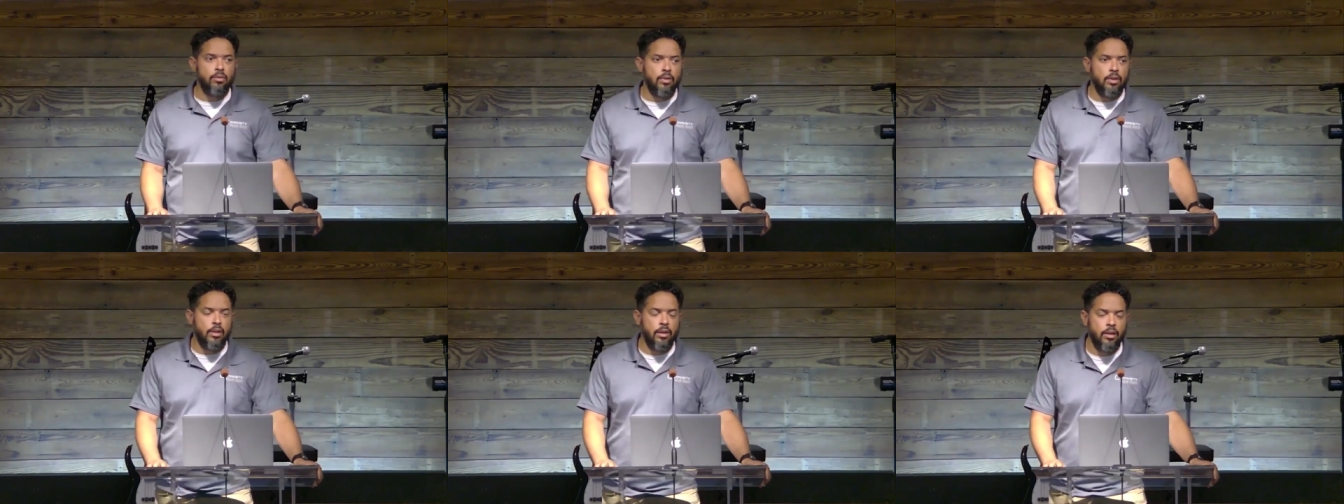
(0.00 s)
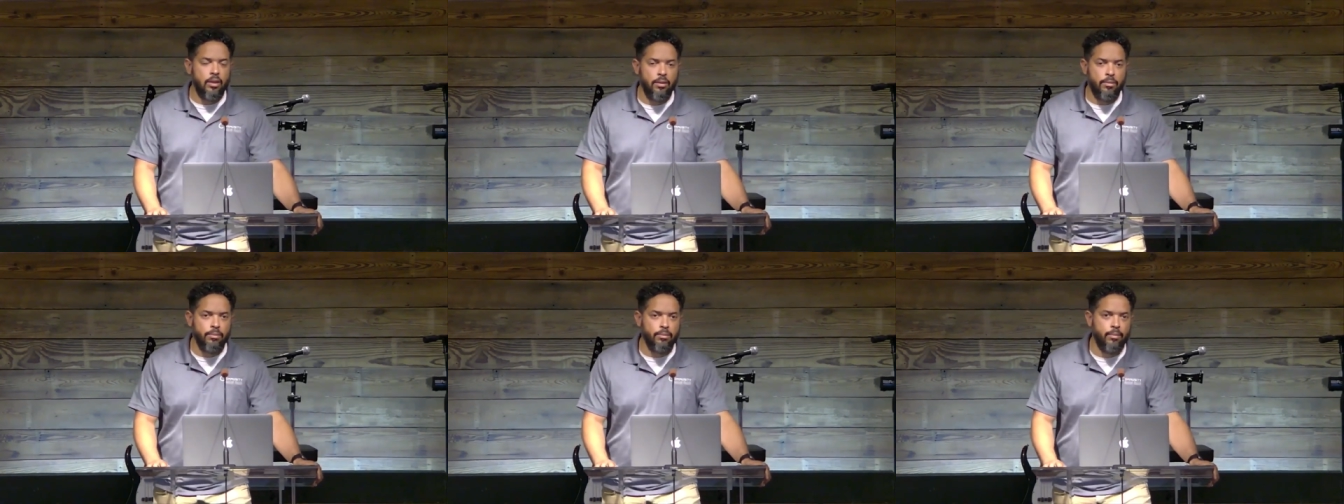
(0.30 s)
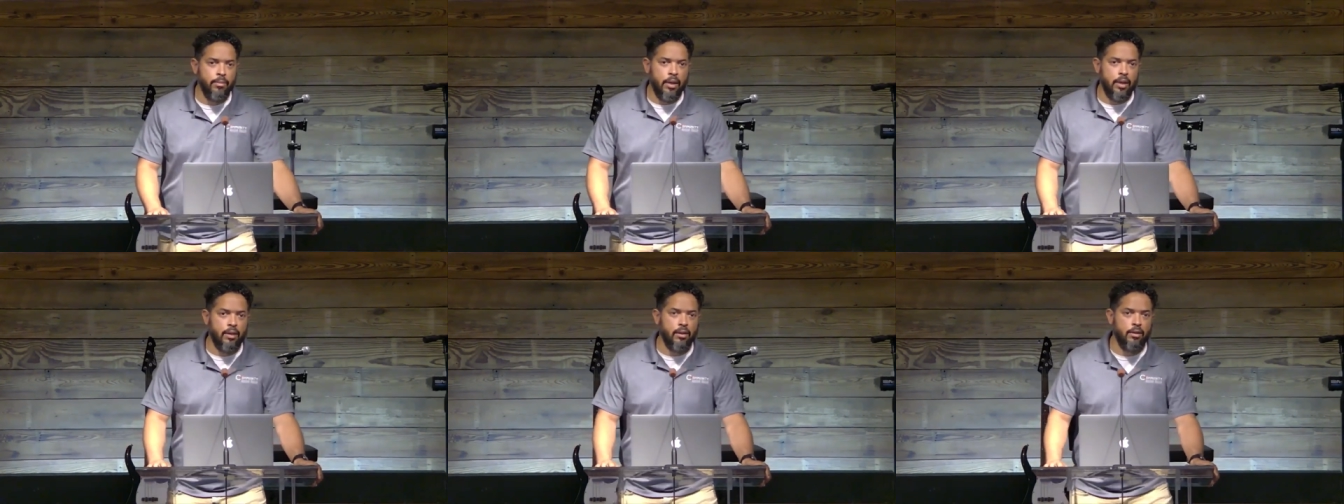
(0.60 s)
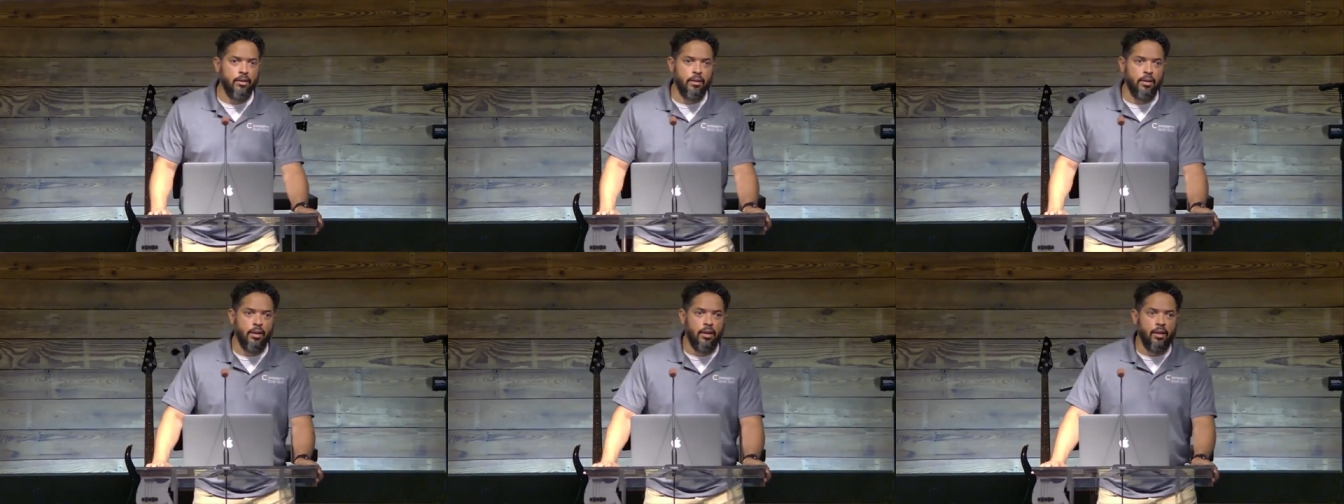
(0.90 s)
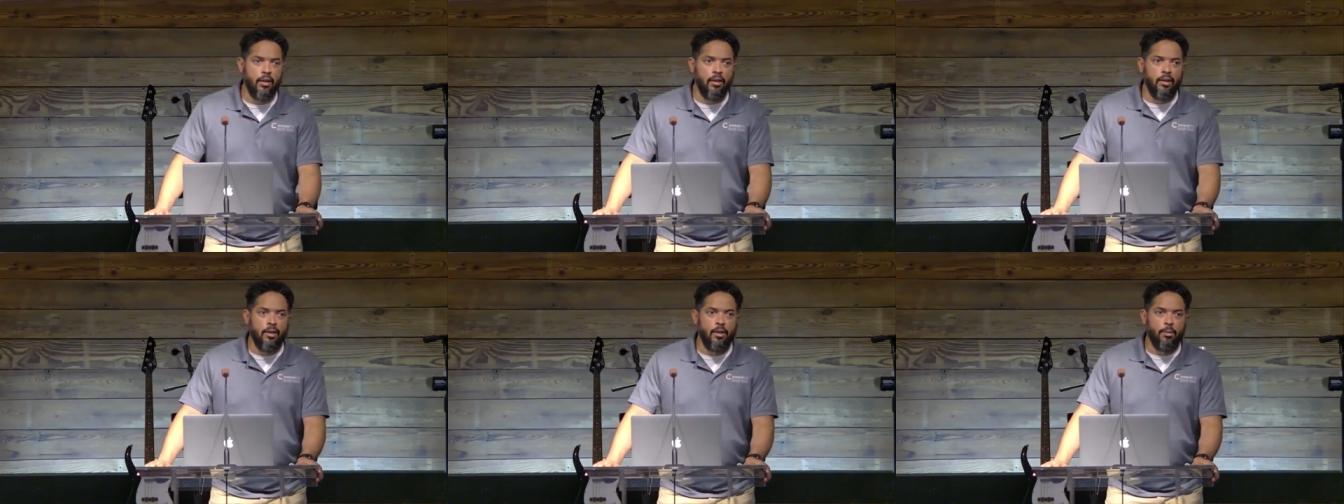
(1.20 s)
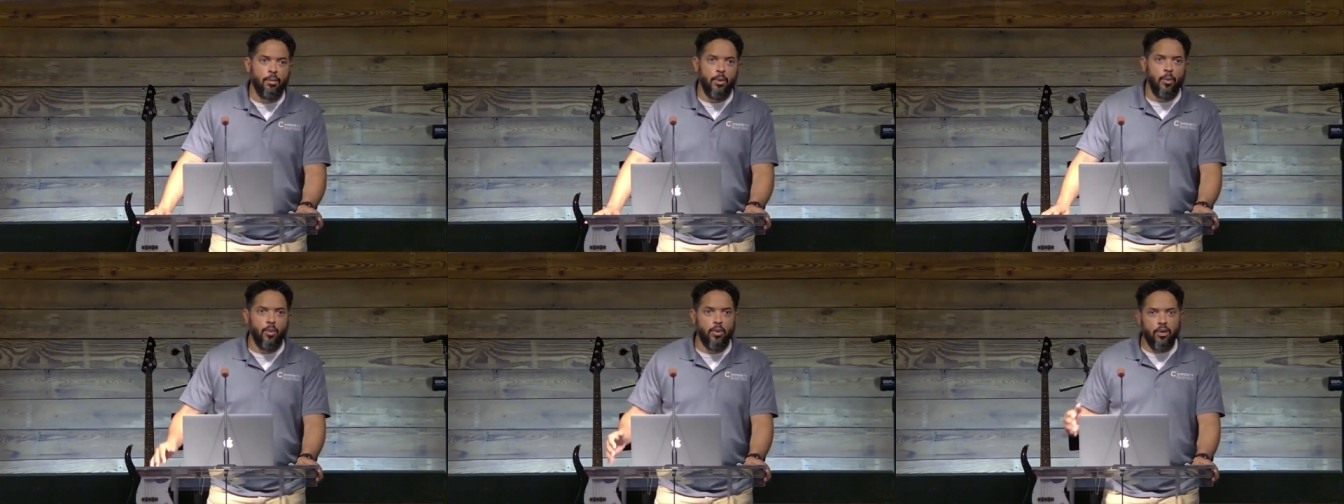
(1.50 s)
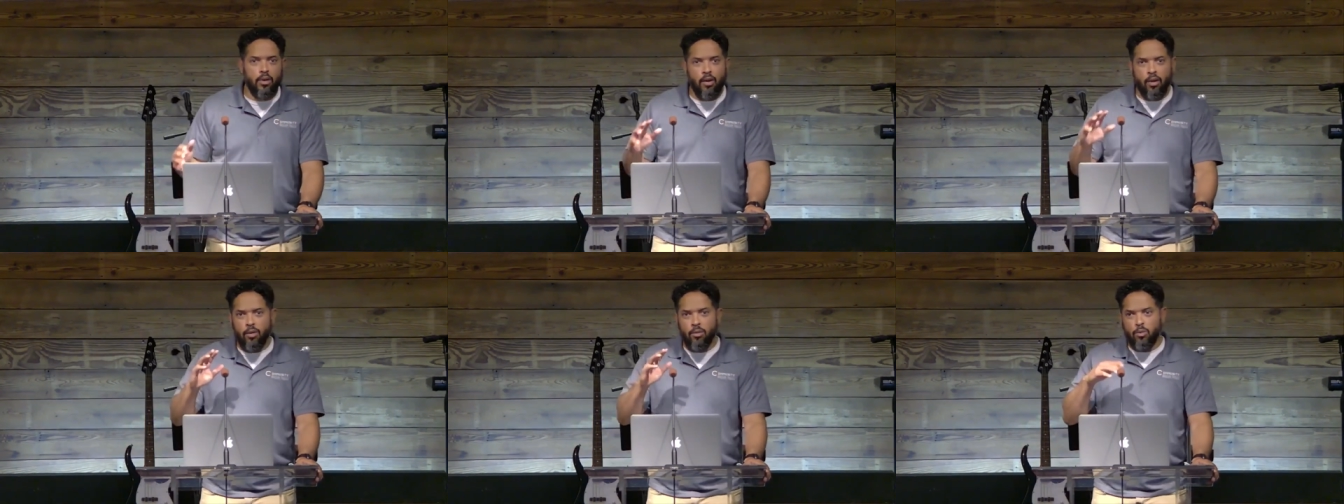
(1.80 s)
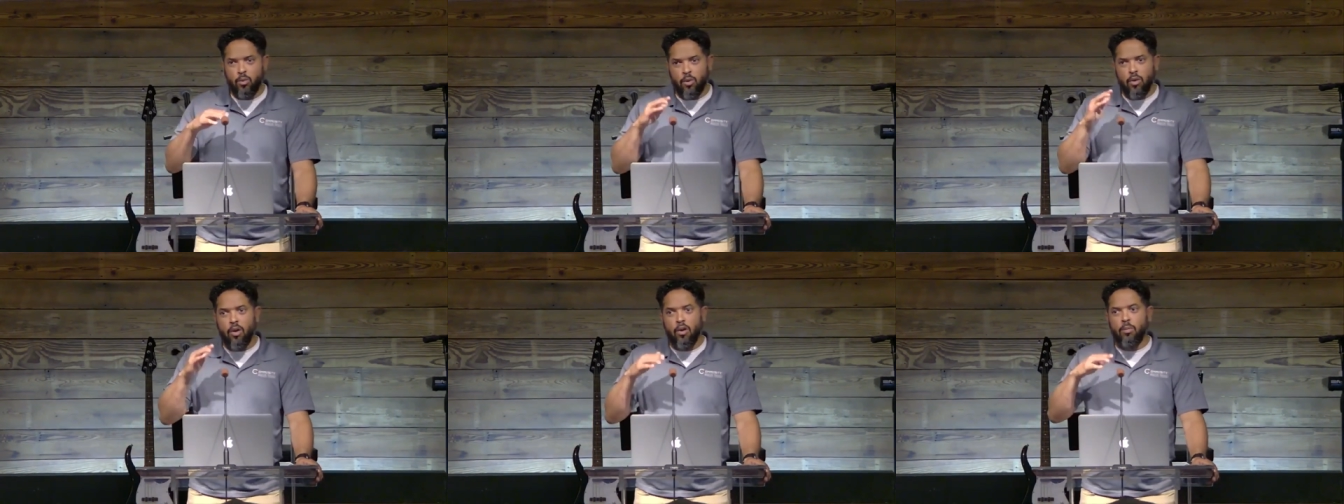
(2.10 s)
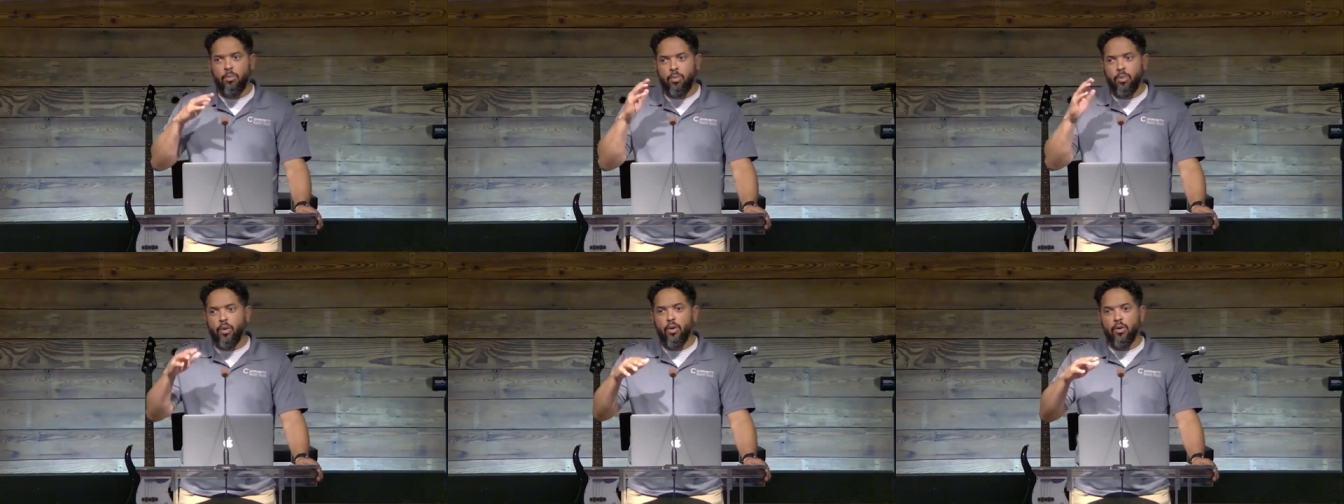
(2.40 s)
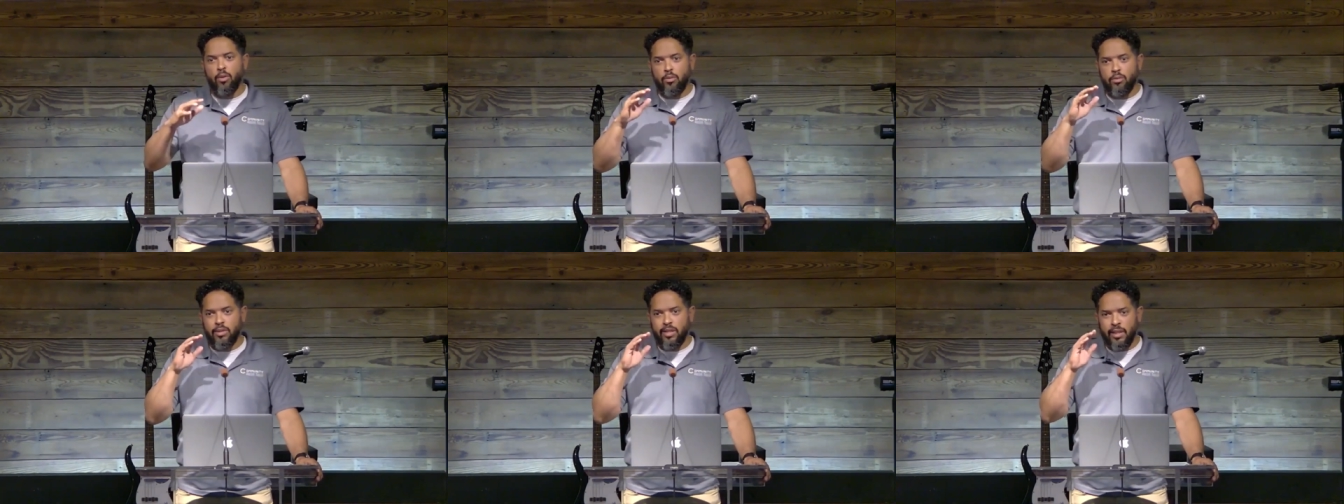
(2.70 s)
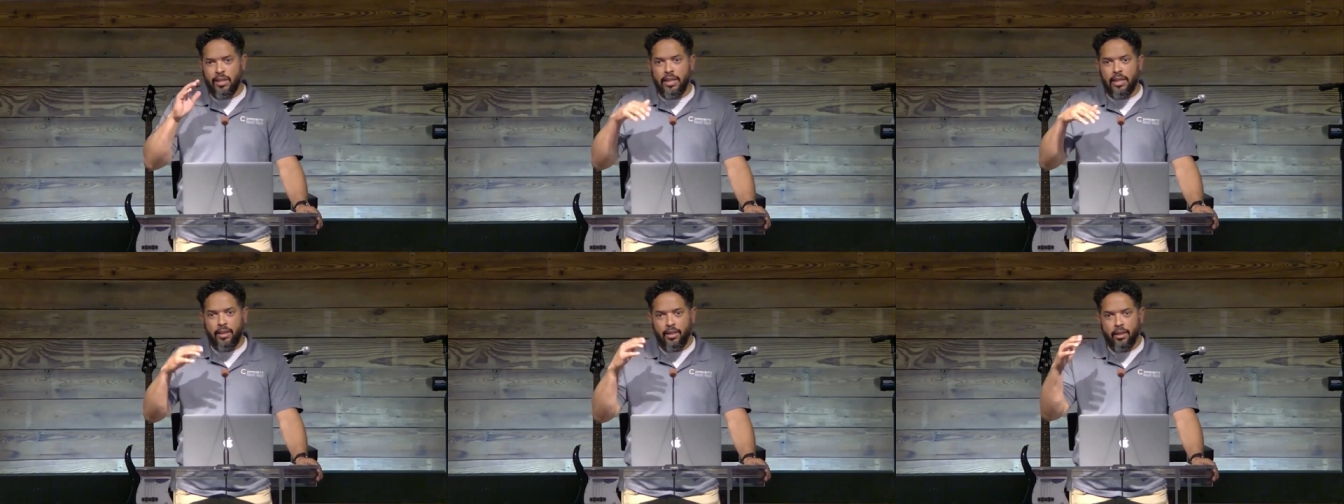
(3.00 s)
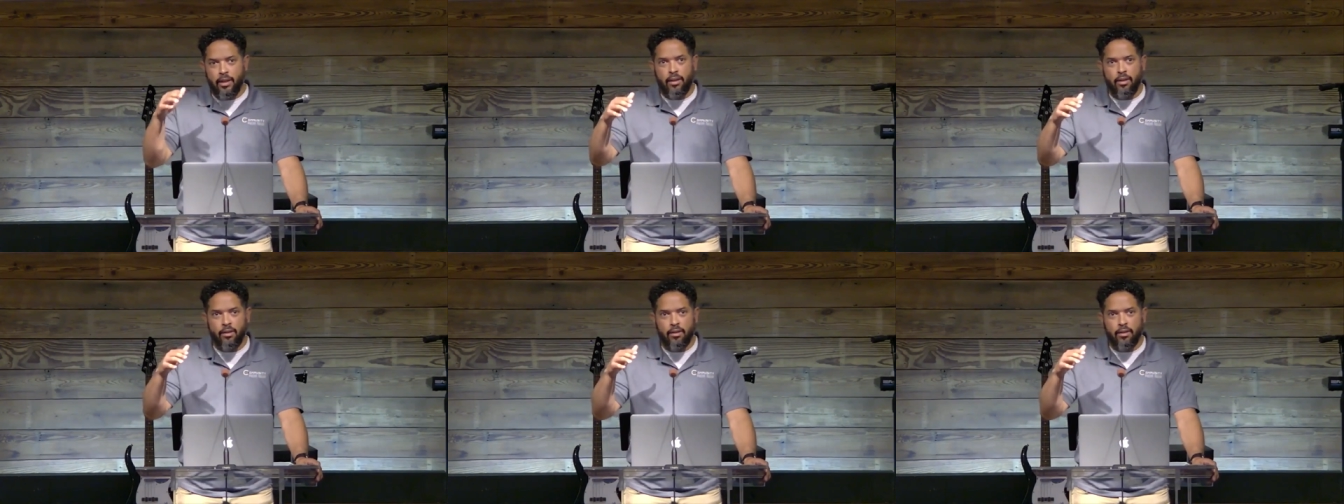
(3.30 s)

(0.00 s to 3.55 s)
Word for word: um, and but we're all we're all prone to get there.